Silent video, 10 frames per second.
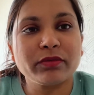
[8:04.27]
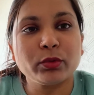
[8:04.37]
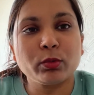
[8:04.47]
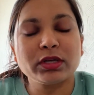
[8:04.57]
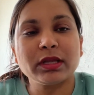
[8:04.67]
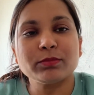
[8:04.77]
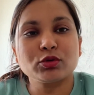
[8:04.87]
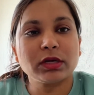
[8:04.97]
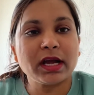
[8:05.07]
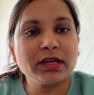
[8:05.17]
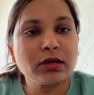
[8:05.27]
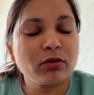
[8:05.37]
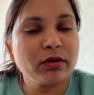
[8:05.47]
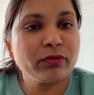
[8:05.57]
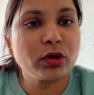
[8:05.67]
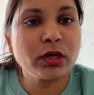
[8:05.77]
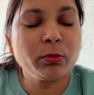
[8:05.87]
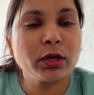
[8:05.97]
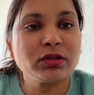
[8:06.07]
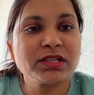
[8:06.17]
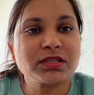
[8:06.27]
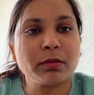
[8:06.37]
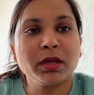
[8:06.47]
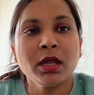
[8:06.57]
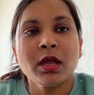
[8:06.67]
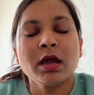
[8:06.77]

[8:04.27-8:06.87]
If you want them to lie down, if you're giving on the tummy,